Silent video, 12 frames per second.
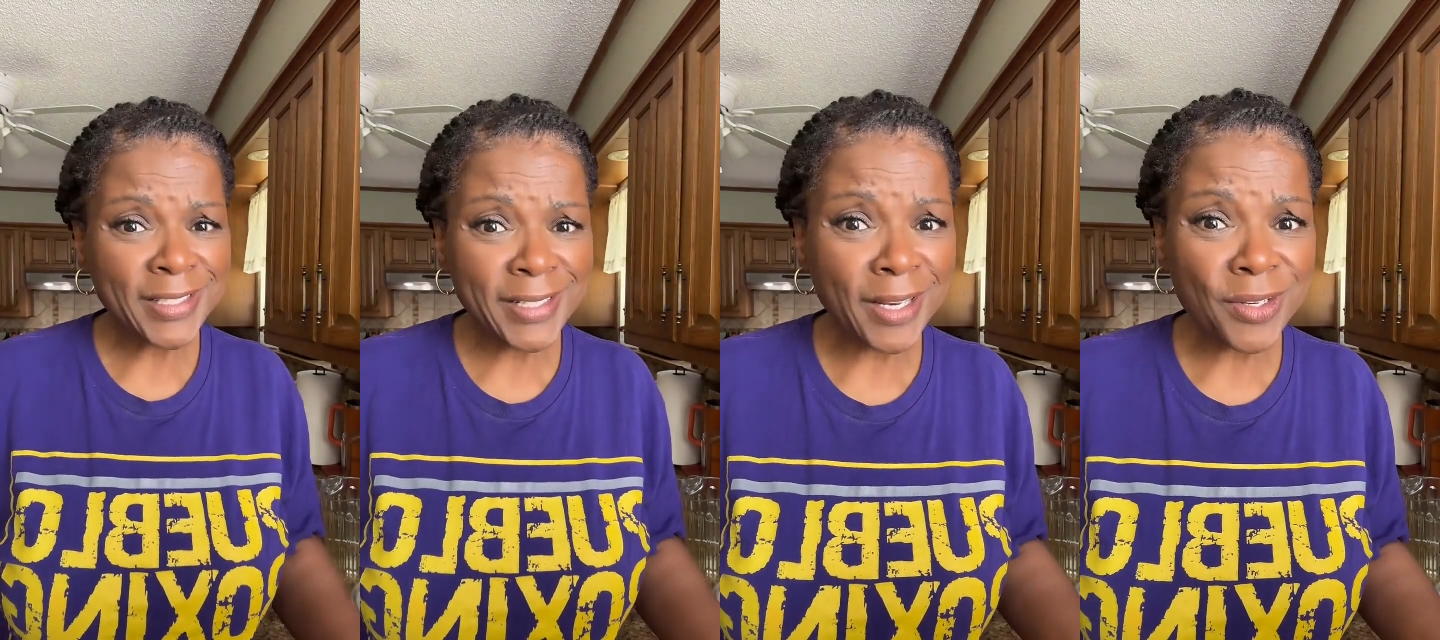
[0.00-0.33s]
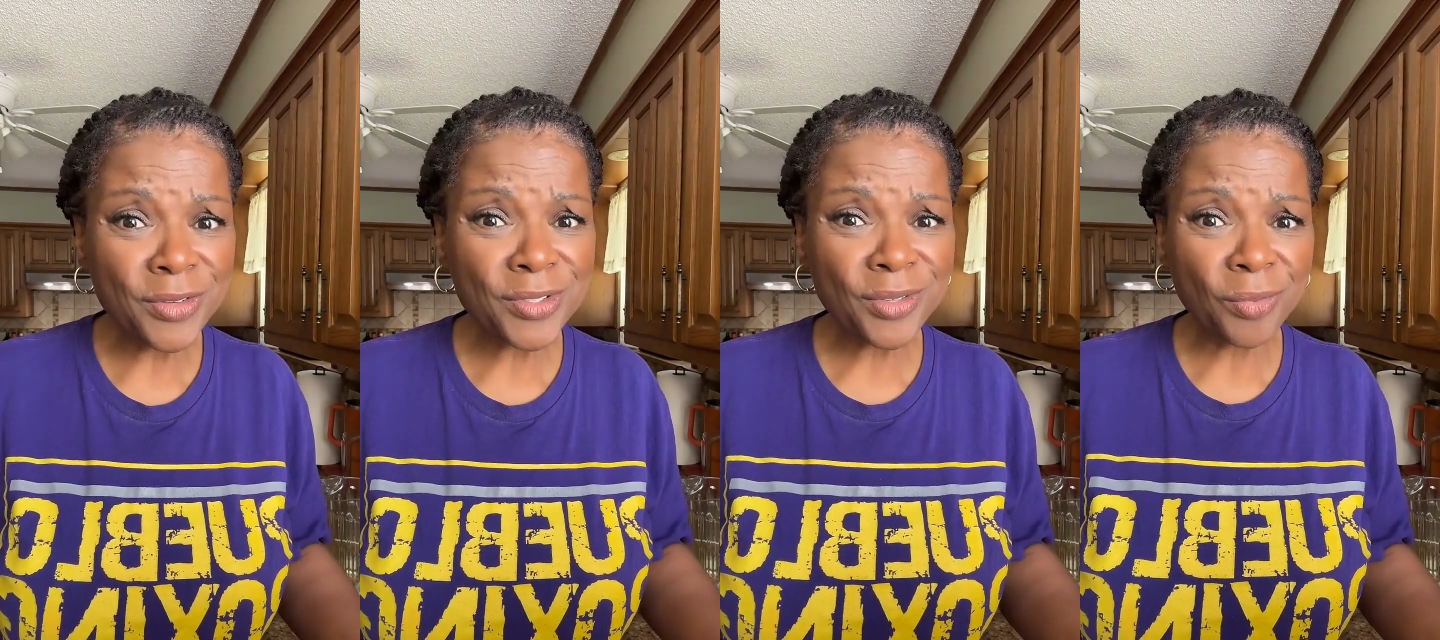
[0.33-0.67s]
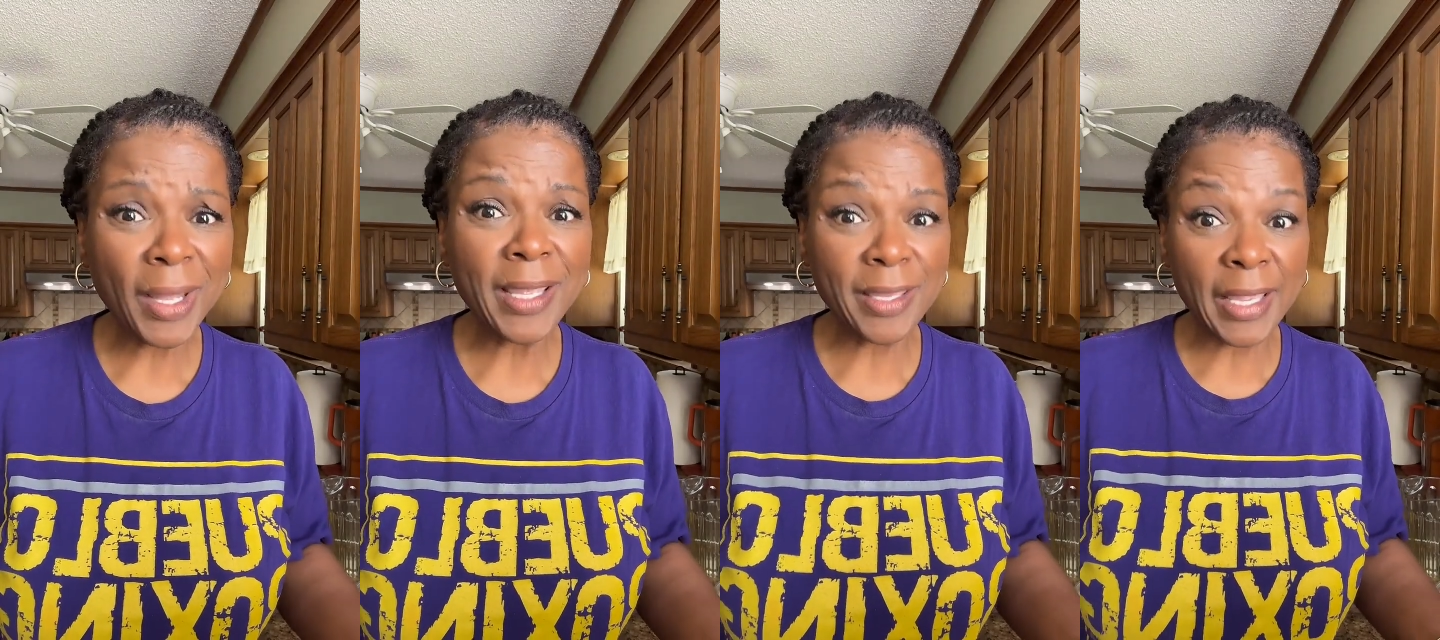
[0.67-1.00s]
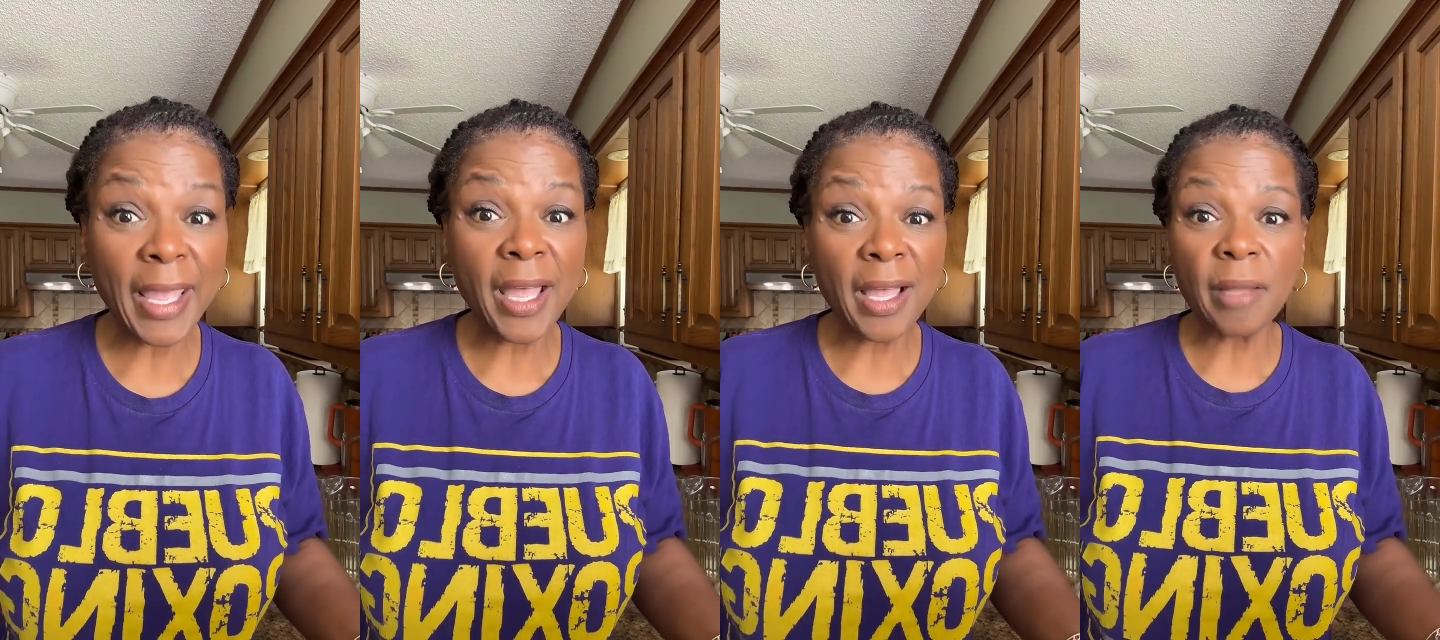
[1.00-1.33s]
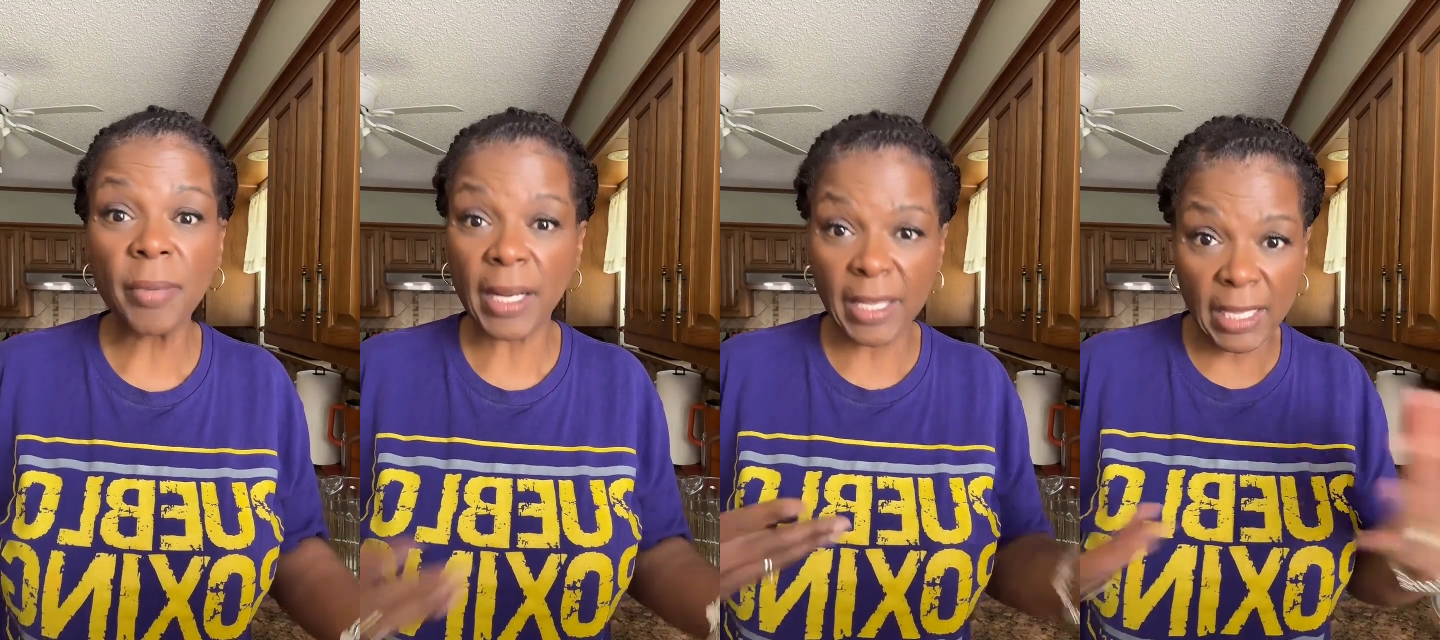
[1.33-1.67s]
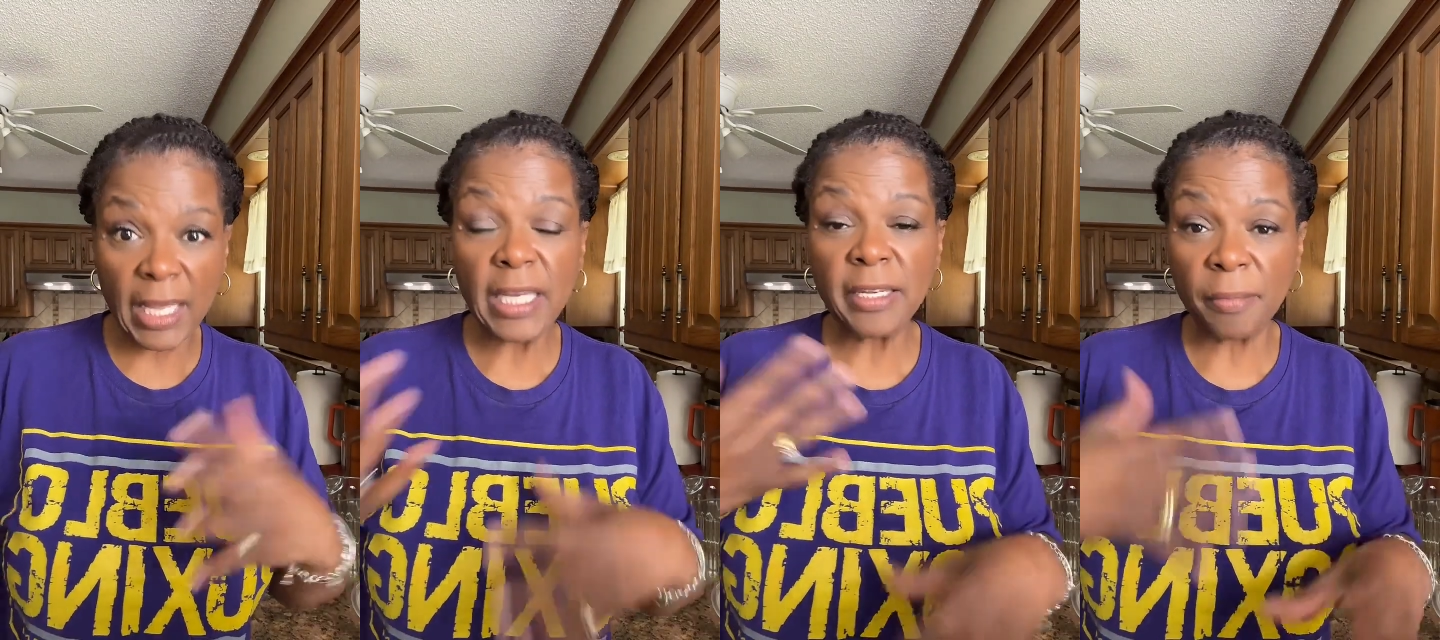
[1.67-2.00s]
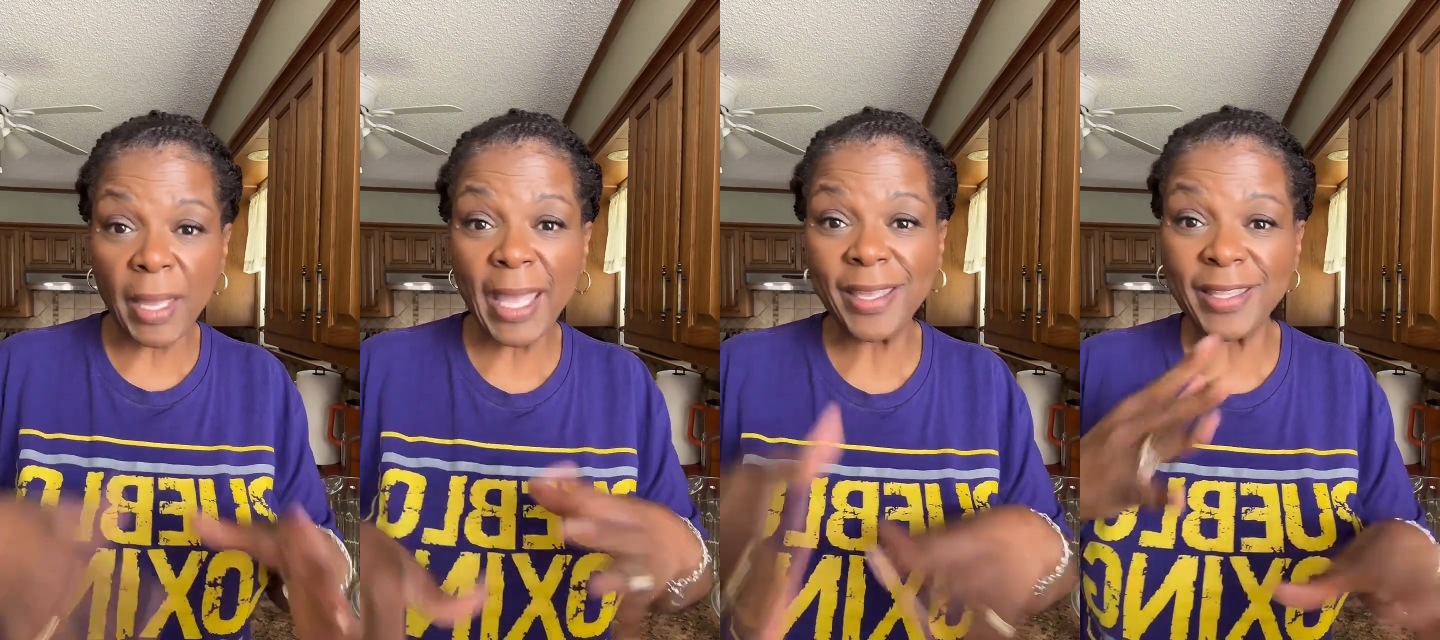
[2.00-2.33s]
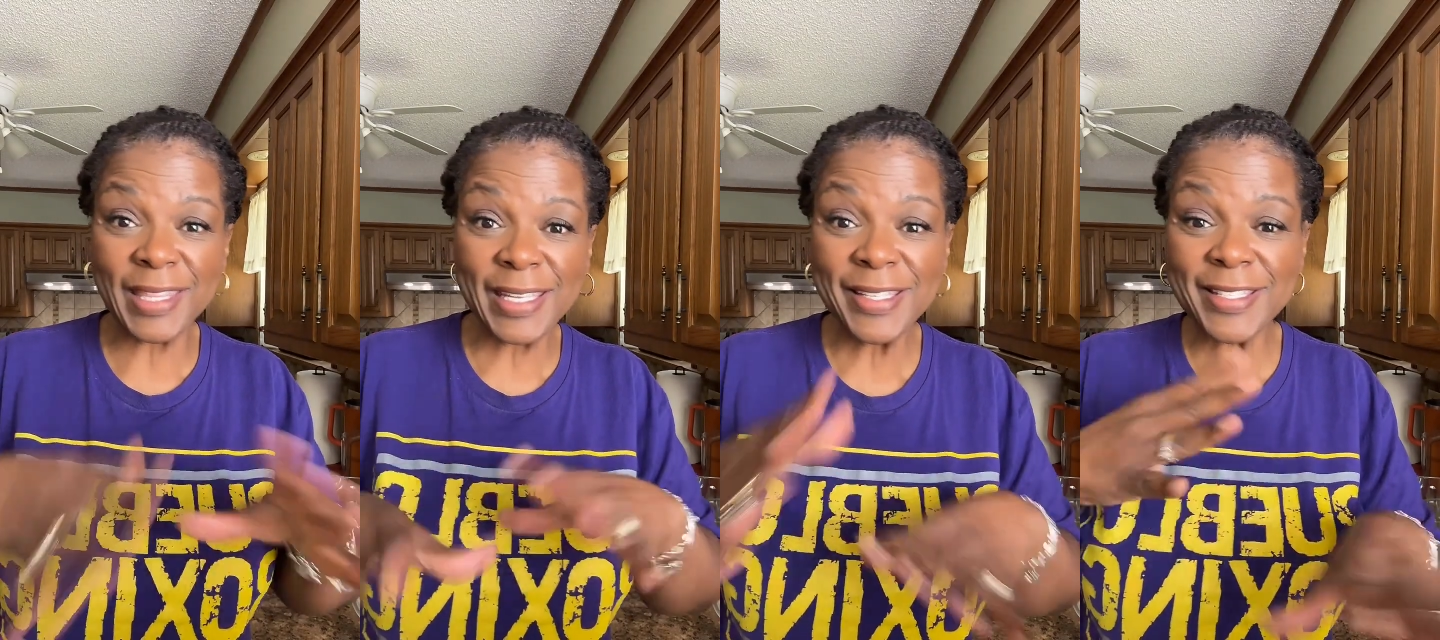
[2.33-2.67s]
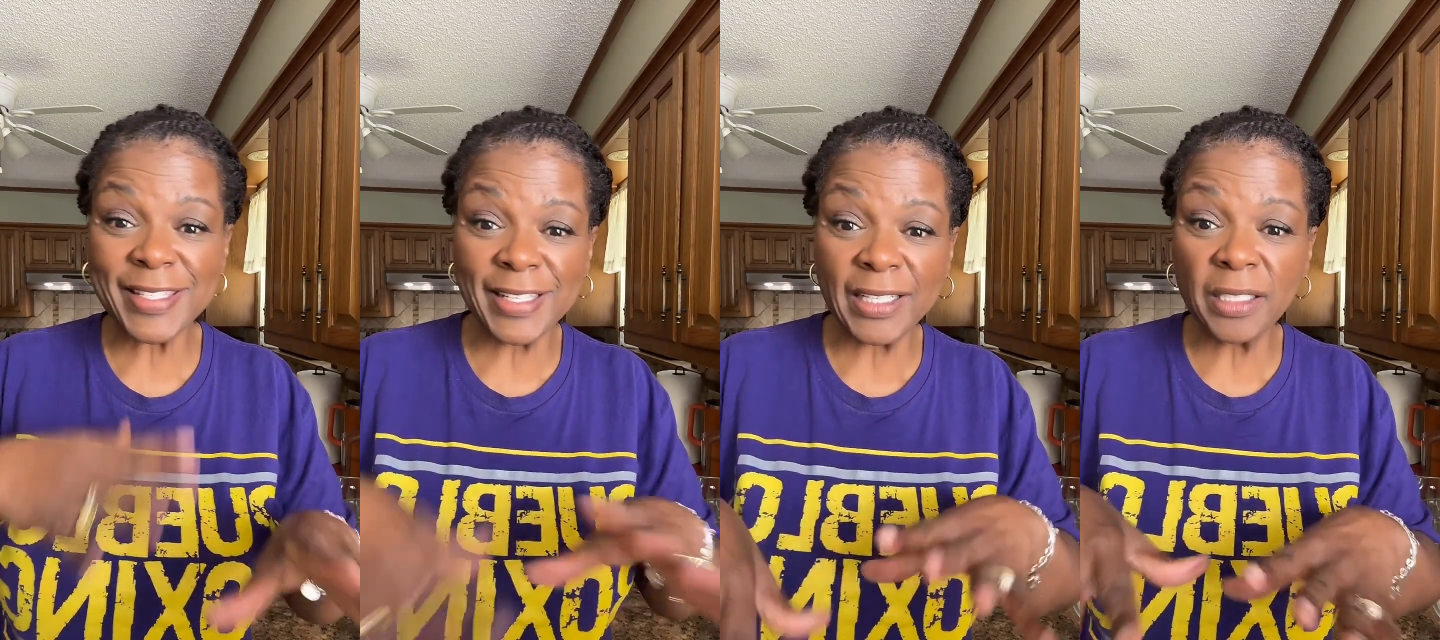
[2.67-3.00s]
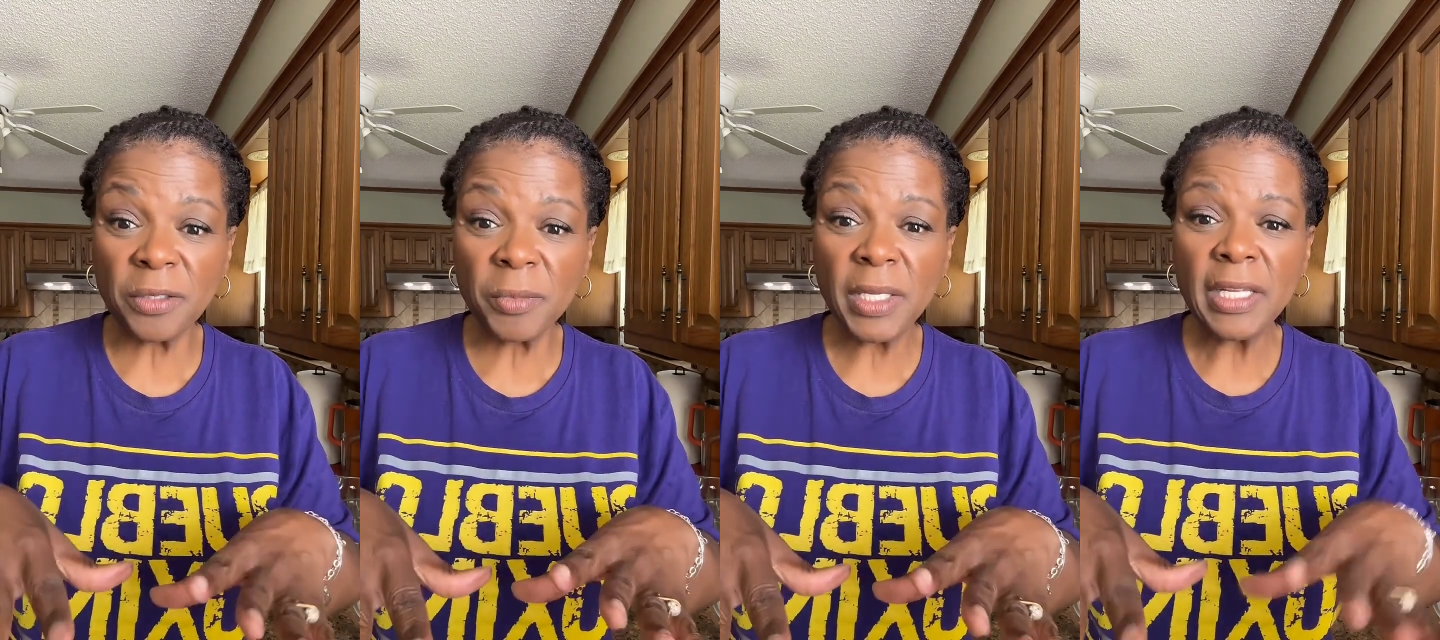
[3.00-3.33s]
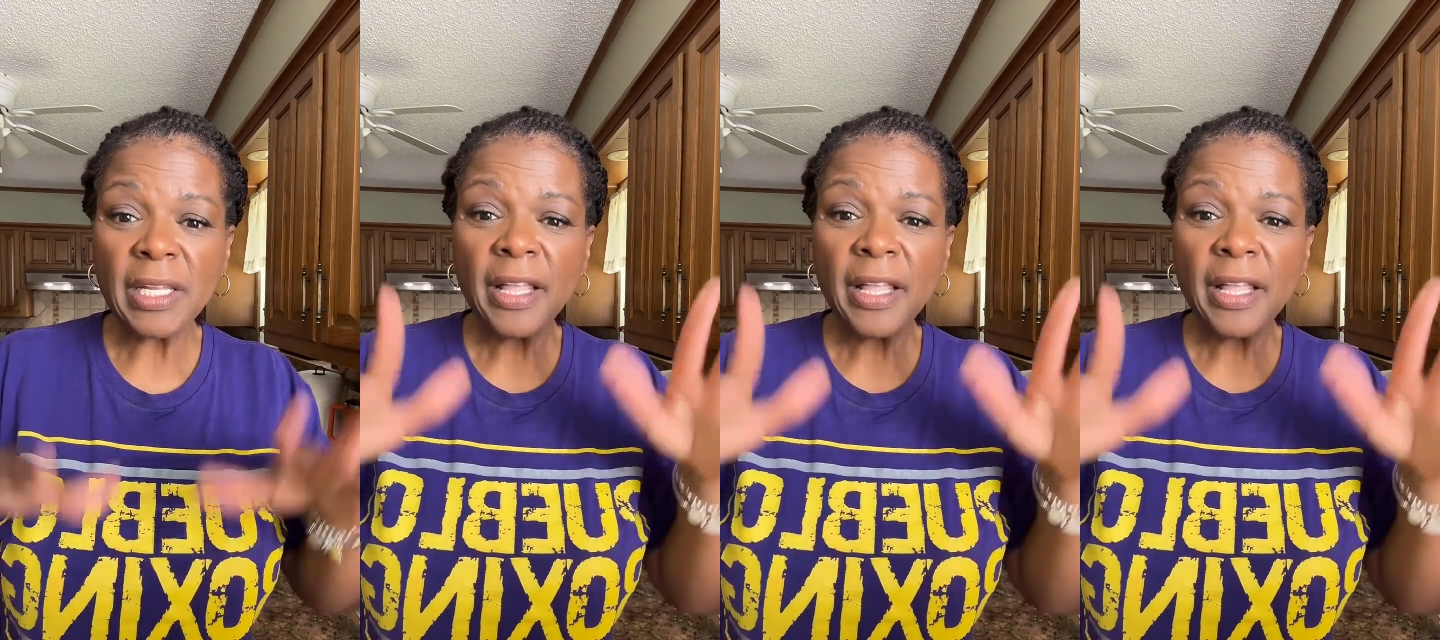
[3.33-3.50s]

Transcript: Did I lose the weight? Yeah, but I gained it back and then some.